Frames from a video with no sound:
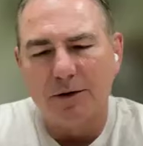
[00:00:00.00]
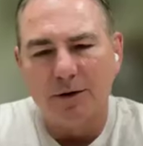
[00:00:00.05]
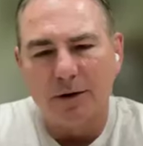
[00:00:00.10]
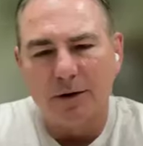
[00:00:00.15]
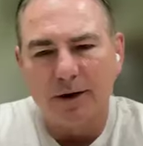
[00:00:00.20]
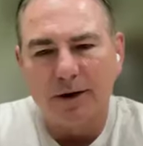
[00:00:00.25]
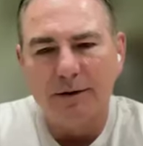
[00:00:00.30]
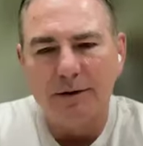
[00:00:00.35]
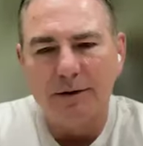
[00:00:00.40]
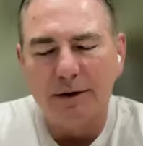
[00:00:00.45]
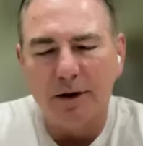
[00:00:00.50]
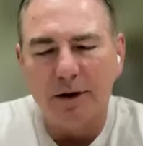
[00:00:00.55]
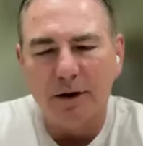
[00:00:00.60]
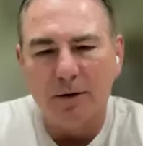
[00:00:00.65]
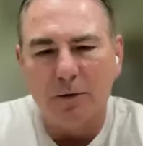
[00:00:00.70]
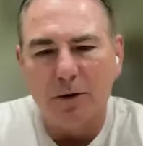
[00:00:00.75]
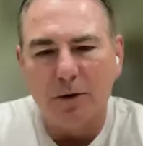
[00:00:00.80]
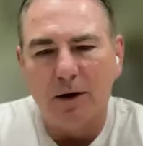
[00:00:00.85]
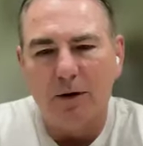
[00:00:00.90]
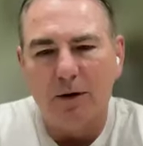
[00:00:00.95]
Yeah,
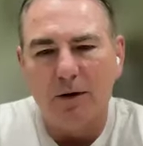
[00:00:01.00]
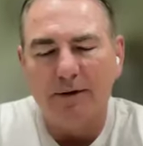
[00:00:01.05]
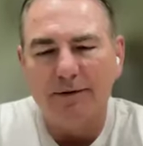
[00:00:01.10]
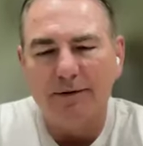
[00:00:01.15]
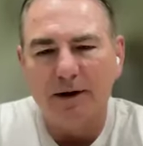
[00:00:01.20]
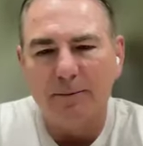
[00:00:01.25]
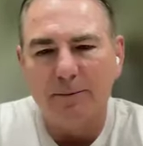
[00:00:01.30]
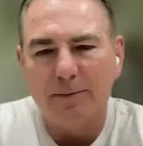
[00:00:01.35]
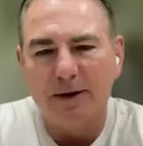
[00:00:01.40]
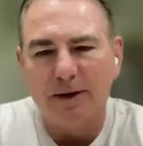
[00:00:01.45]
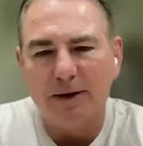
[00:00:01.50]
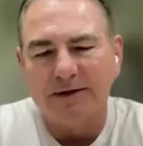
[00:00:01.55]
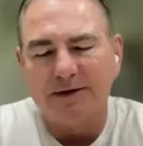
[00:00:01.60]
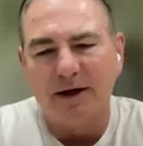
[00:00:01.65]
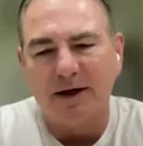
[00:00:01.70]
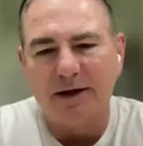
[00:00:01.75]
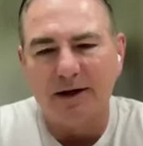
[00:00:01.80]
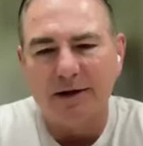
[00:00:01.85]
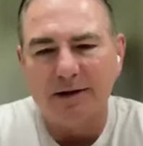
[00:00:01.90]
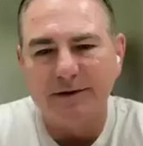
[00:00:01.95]
absolutely. You know, well, I think
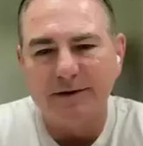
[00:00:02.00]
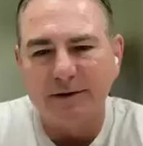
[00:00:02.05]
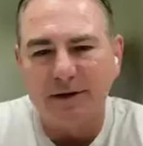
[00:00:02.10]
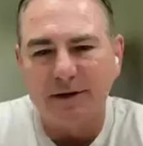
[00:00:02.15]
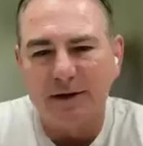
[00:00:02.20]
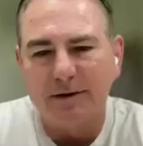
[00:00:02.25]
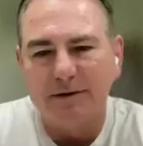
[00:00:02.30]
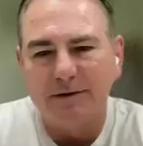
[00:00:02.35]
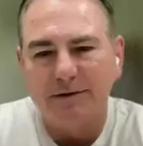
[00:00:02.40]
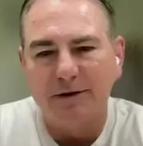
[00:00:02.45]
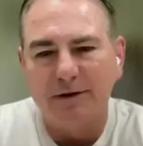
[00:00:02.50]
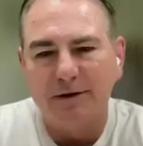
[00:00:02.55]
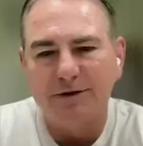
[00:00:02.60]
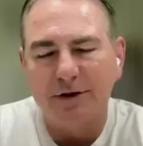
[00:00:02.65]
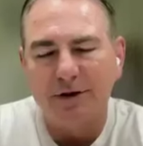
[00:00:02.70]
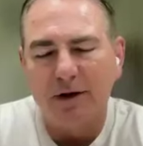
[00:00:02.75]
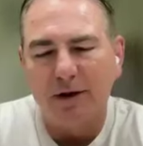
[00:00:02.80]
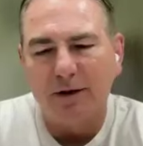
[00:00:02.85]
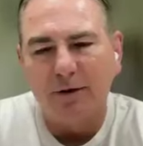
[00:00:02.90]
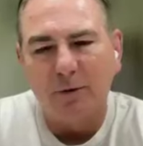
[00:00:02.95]
biggest thing is, uh,
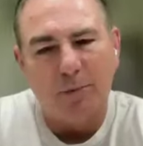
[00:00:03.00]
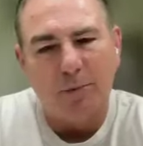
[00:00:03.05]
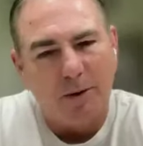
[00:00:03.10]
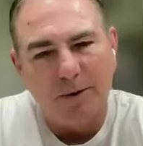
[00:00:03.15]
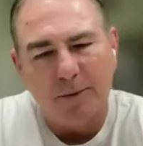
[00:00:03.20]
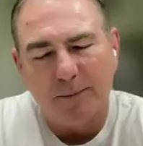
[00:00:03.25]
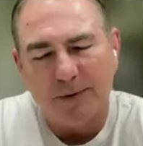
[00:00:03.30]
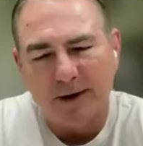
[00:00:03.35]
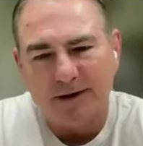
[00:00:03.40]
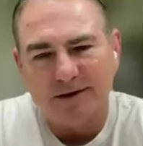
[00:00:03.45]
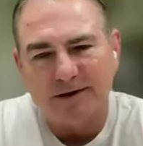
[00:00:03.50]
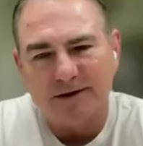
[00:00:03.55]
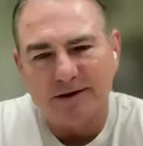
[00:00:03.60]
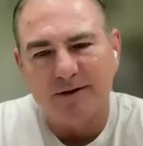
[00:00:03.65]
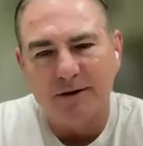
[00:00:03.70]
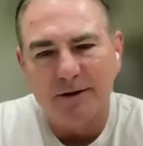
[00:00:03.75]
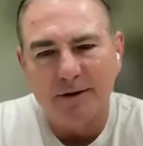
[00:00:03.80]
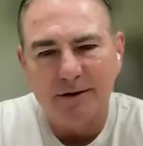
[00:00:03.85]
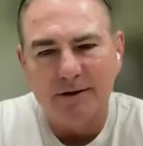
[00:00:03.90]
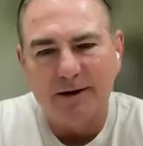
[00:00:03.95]
Deuce. You know, they'll probably
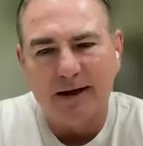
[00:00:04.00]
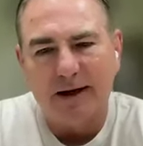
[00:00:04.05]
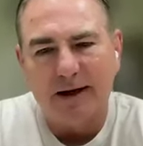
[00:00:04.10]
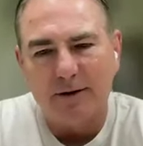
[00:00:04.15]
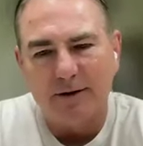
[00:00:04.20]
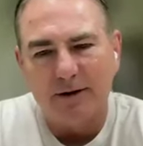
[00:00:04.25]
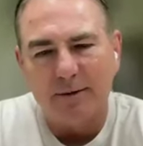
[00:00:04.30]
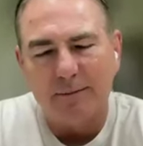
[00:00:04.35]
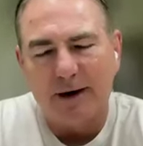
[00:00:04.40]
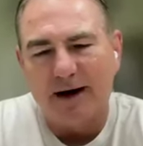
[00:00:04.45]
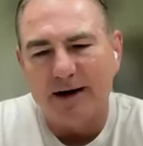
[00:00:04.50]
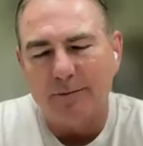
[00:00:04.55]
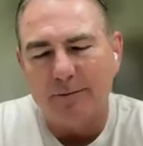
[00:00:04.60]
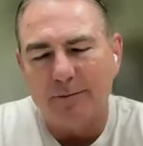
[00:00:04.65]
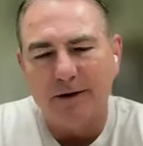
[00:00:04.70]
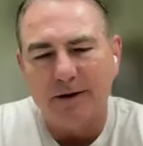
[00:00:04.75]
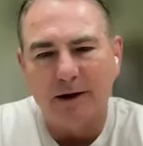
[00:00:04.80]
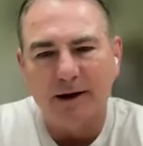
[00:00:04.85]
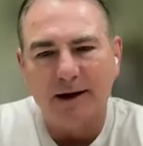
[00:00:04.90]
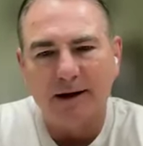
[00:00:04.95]
pick us down in the
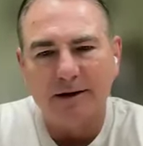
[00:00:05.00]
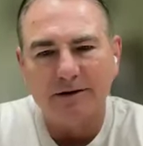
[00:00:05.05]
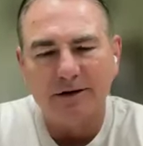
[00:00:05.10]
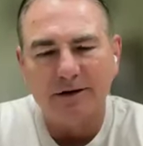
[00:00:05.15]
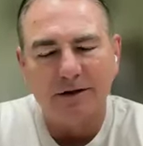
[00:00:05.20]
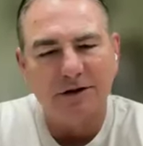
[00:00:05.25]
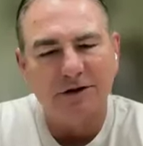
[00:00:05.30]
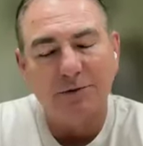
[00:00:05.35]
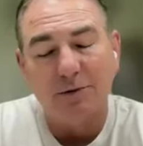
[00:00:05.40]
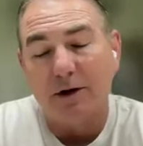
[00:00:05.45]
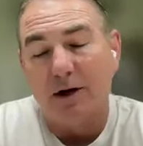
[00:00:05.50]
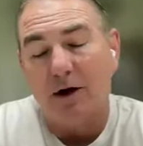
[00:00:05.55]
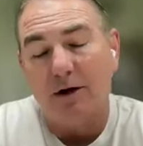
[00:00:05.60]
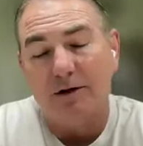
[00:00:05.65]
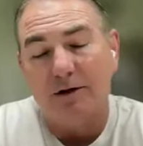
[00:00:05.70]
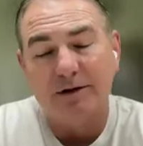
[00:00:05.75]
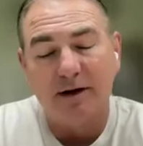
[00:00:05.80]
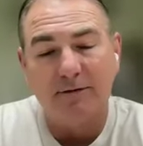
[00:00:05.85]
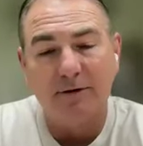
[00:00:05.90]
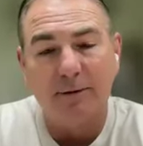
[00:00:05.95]
bottom of the league just
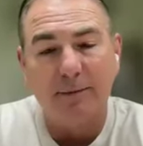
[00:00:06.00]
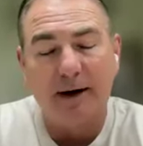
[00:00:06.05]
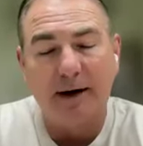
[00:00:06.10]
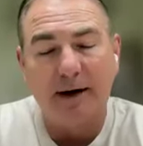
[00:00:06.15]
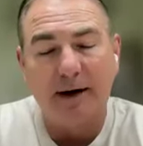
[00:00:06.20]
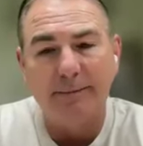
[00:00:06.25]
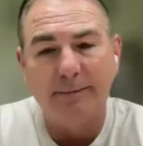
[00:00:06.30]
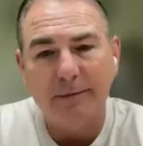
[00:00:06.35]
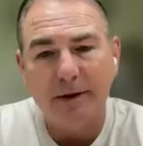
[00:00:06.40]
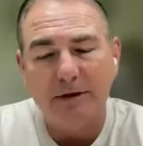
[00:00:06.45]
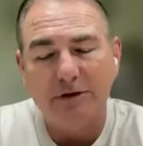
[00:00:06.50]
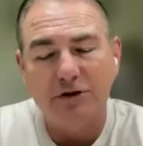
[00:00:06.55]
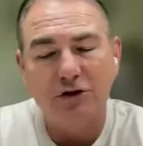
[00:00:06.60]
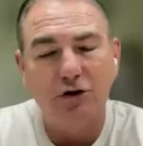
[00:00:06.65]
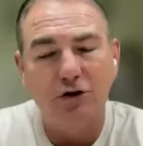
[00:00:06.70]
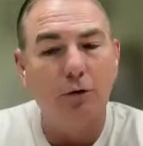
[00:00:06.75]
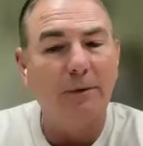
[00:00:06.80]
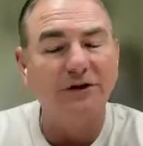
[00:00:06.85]
because we lost everybody.